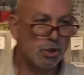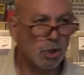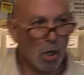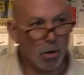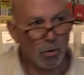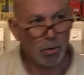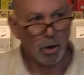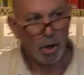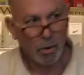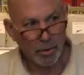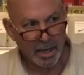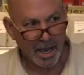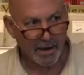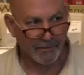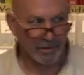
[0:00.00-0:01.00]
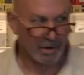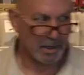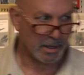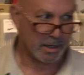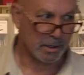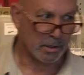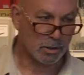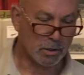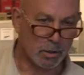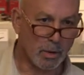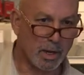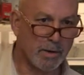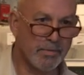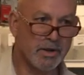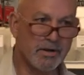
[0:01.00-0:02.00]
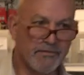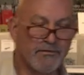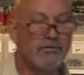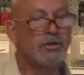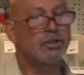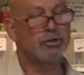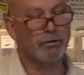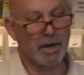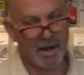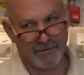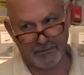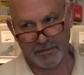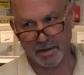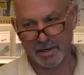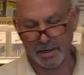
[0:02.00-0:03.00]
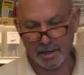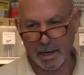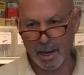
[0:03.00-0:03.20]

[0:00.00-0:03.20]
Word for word: So we have a, a quite a bit of foot traffic,